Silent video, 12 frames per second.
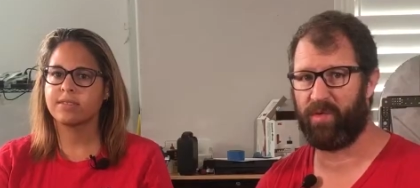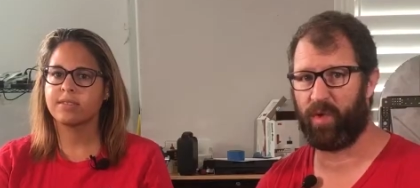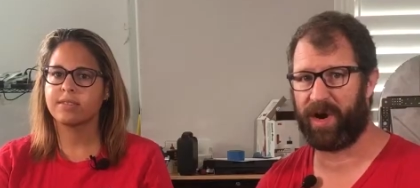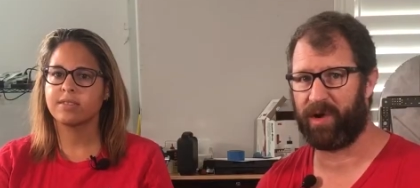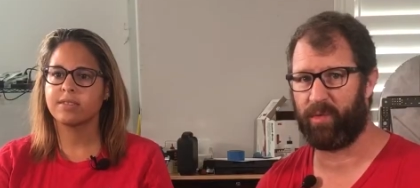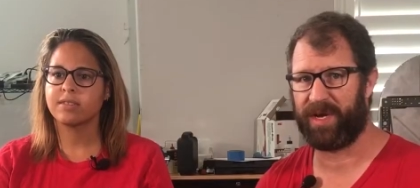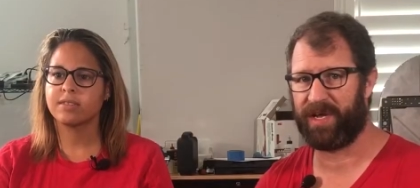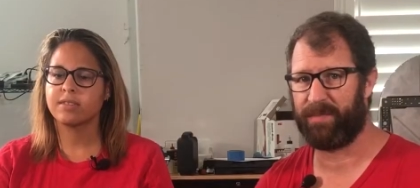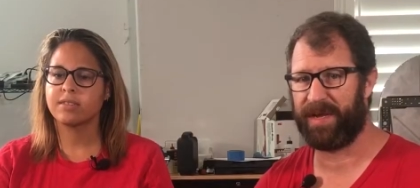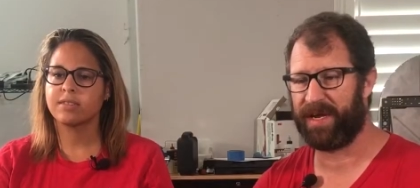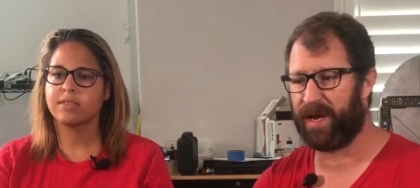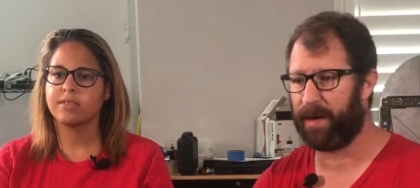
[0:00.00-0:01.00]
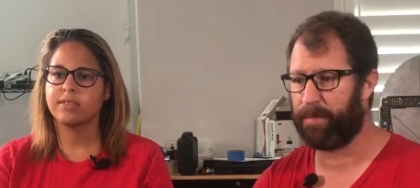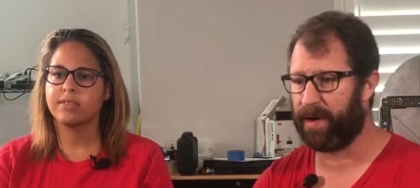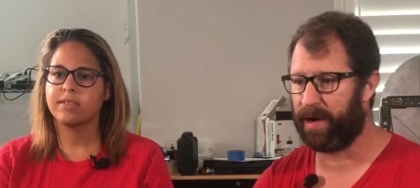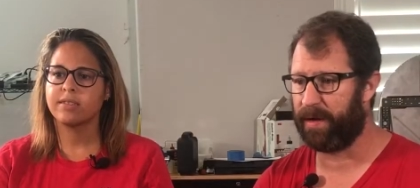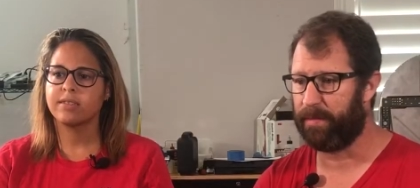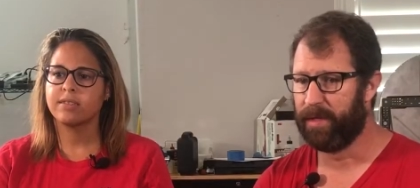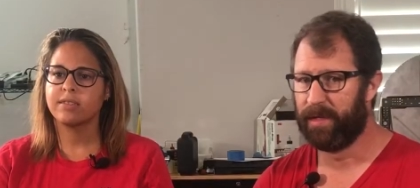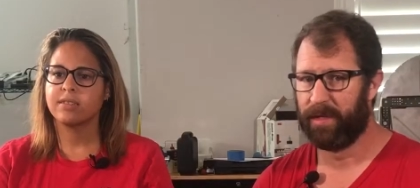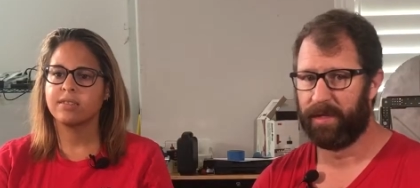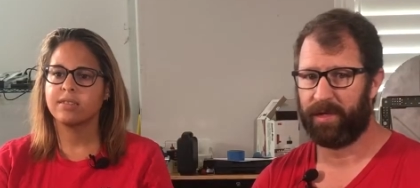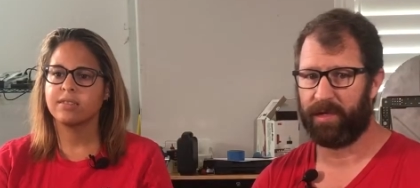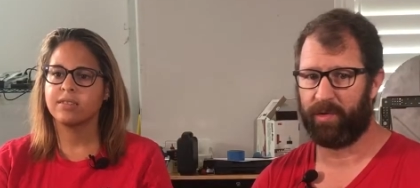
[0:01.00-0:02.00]
Speaker 1: and where we can meet up. Uh,
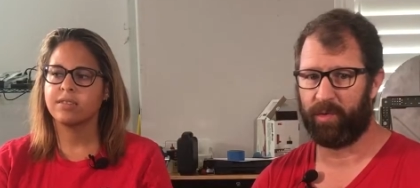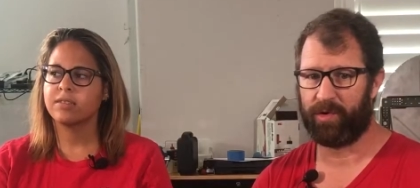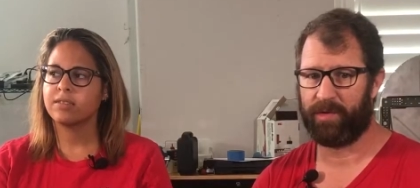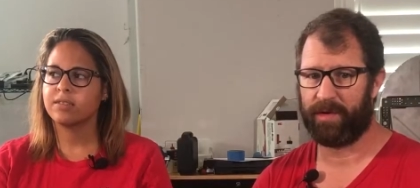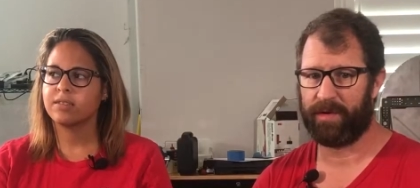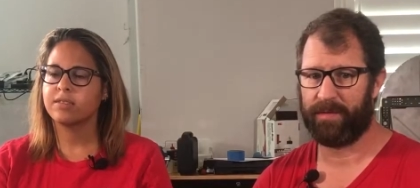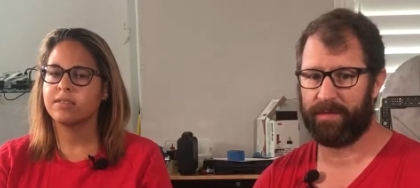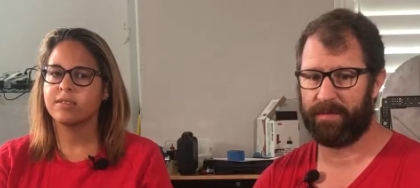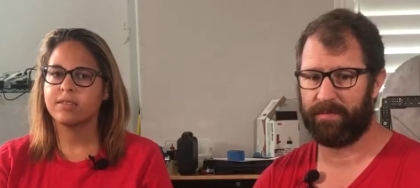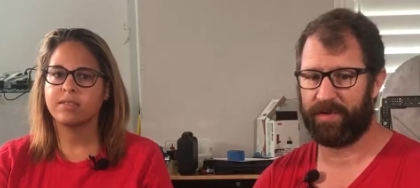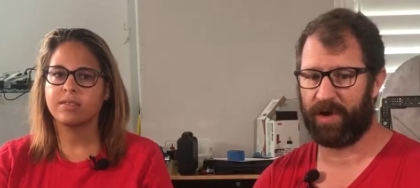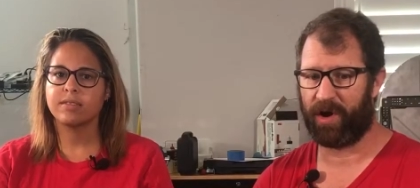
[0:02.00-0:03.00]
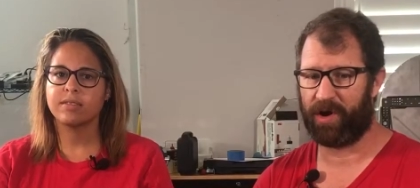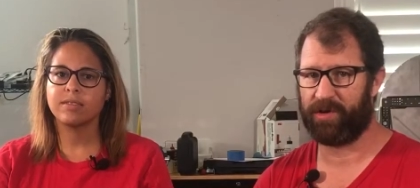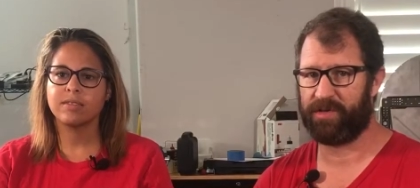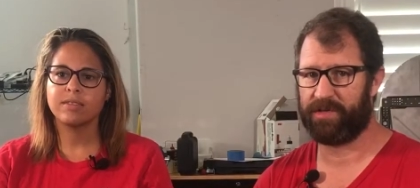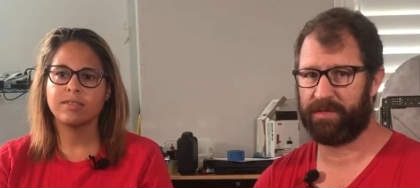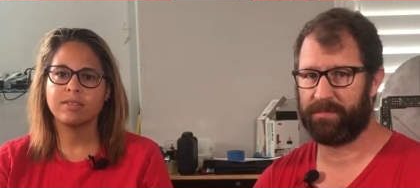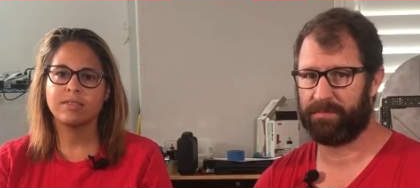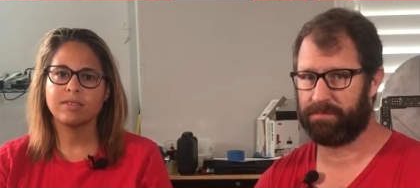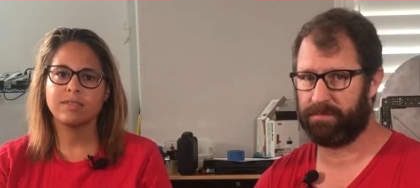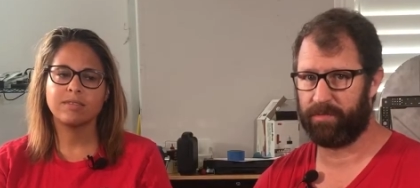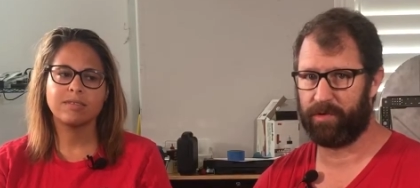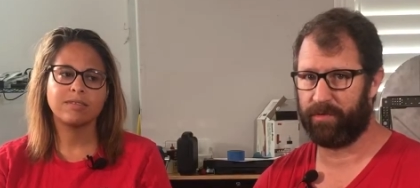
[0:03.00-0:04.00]
you know, we're the Viard's
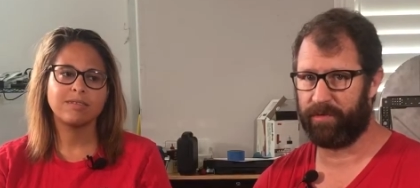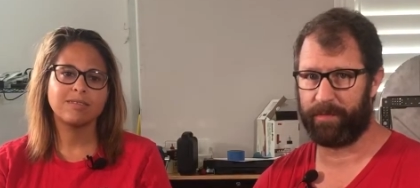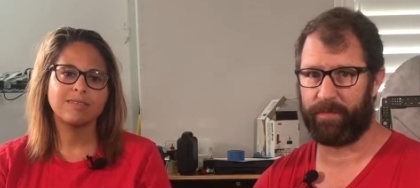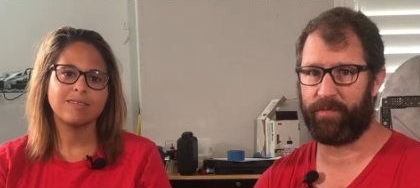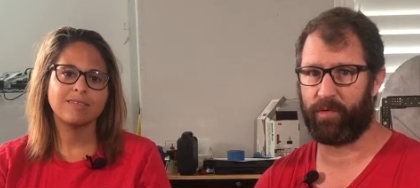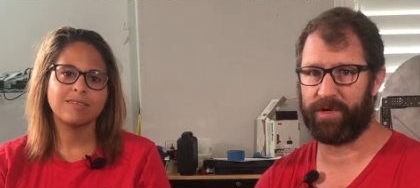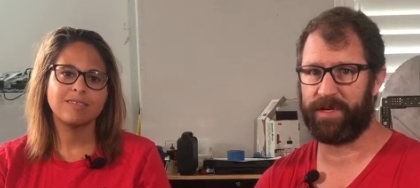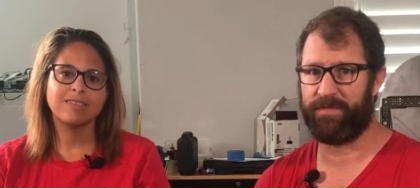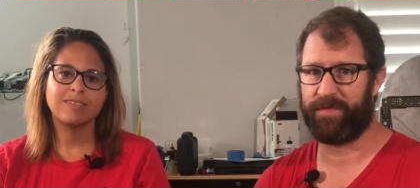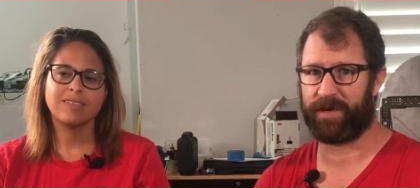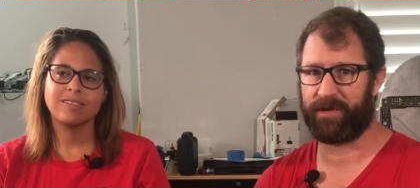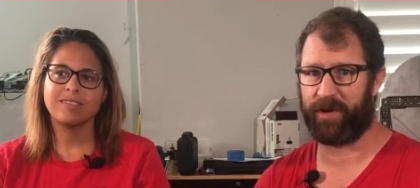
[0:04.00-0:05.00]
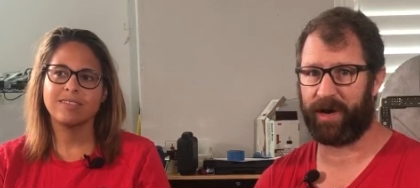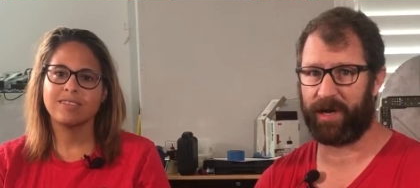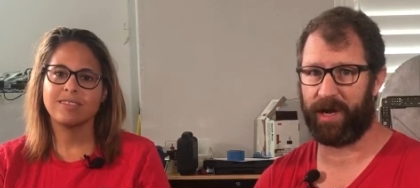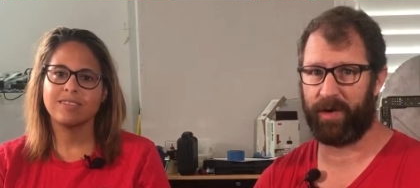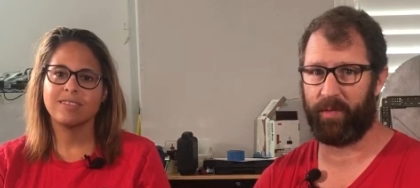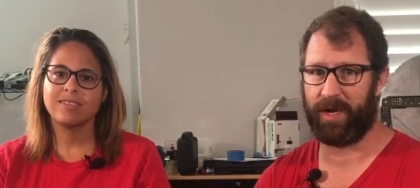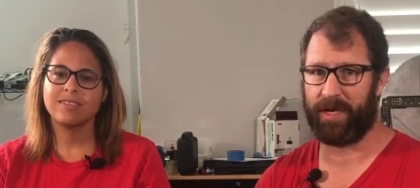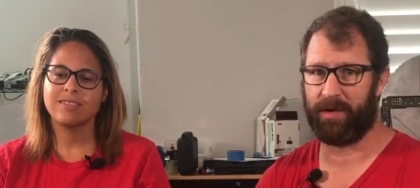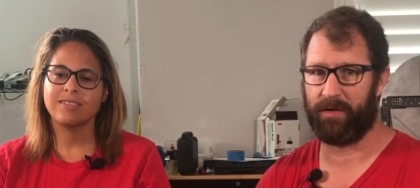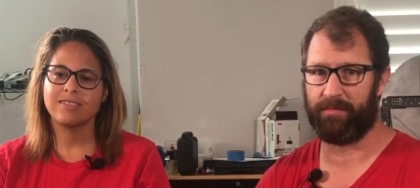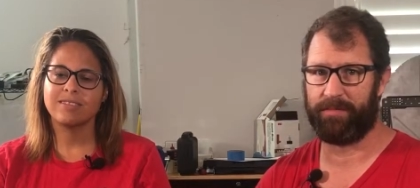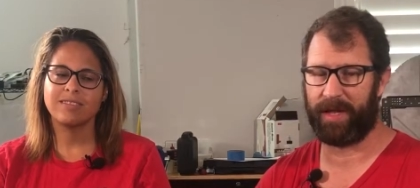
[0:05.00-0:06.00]
November 14 Victor Echo. We
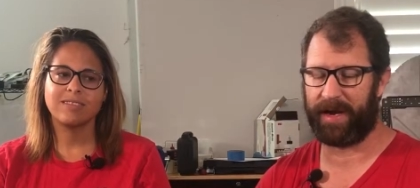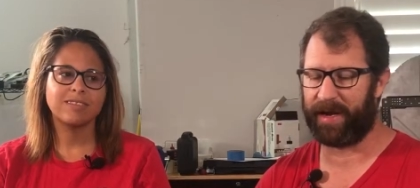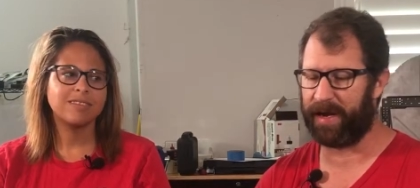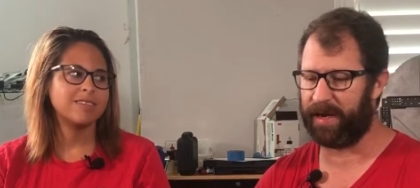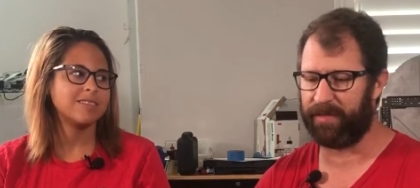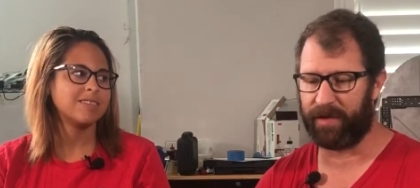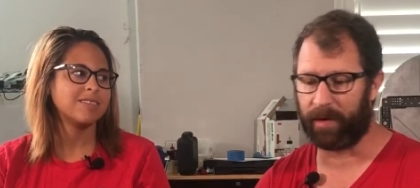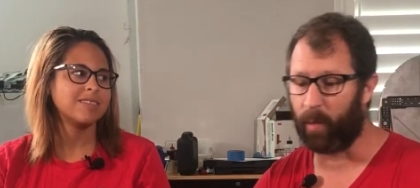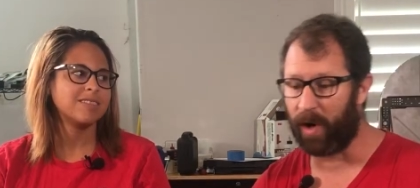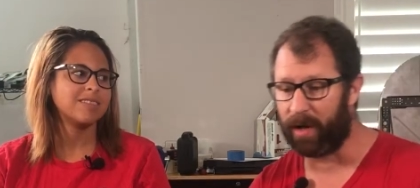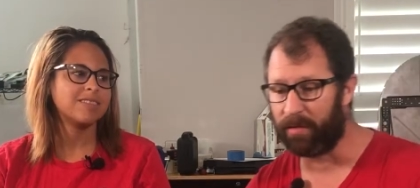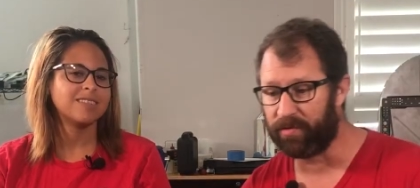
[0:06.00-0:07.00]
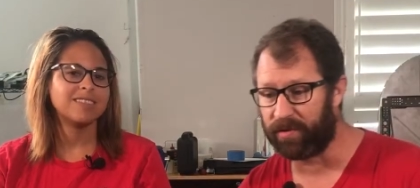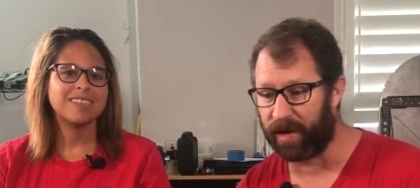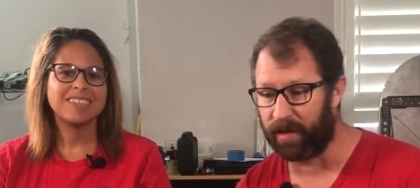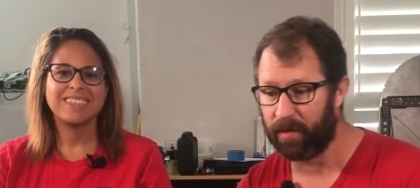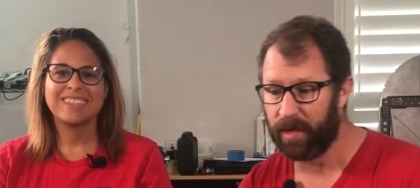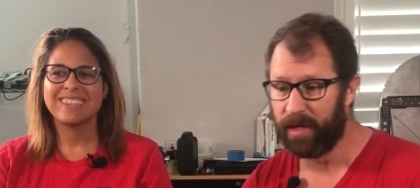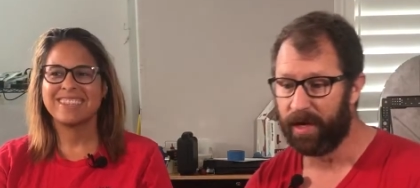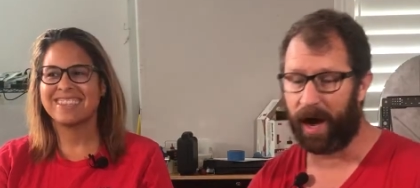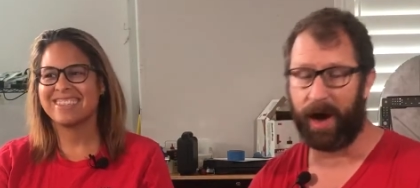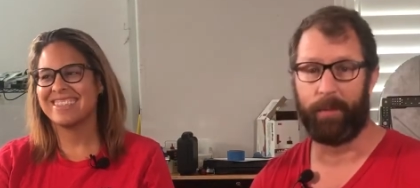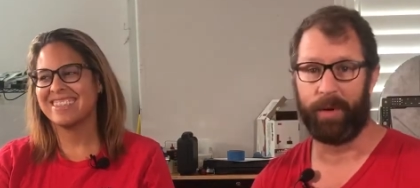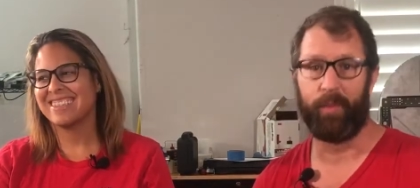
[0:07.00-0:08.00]
don't plan anything well, so
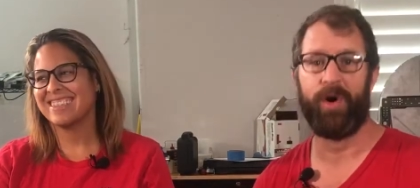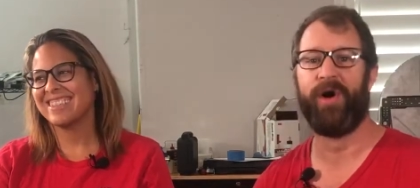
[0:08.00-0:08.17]
uh, but